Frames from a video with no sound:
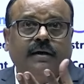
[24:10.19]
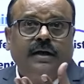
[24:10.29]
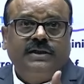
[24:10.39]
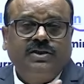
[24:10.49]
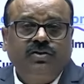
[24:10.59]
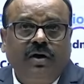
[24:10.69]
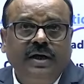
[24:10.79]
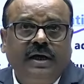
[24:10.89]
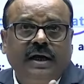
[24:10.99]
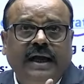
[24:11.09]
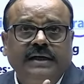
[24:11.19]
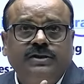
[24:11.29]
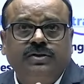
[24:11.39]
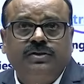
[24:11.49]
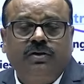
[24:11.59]
historical and
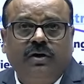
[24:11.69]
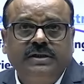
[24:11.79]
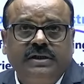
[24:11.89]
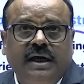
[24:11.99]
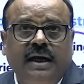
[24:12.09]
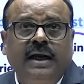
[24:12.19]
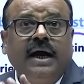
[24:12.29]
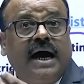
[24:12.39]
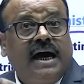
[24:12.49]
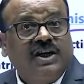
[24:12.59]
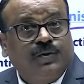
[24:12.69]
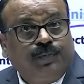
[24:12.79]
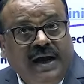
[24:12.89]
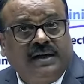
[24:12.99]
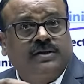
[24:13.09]
sociological
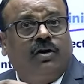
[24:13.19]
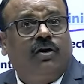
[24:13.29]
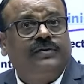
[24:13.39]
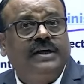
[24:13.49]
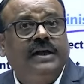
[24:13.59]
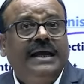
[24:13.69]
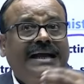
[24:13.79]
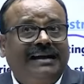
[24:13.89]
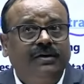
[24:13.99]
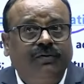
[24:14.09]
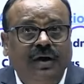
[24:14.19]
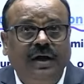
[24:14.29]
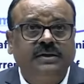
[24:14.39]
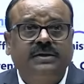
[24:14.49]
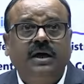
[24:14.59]
aspects of the
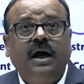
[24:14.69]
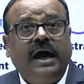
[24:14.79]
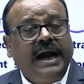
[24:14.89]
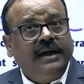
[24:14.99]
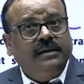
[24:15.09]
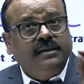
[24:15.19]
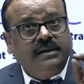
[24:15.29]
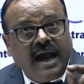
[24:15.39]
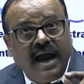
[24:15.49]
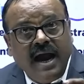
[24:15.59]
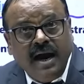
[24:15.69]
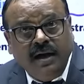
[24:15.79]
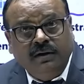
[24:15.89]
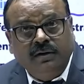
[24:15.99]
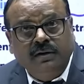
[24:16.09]
countries, and
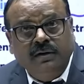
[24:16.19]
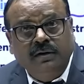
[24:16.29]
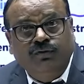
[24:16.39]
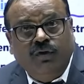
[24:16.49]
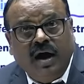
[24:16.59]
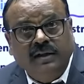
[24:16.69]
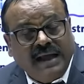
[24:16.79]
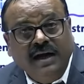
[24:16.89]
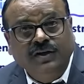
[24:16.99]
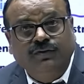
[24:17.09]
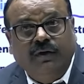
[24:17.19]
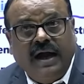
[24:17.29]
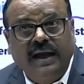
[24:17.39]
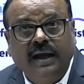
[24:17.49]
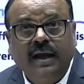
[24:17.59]
that is
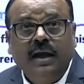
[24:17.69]
why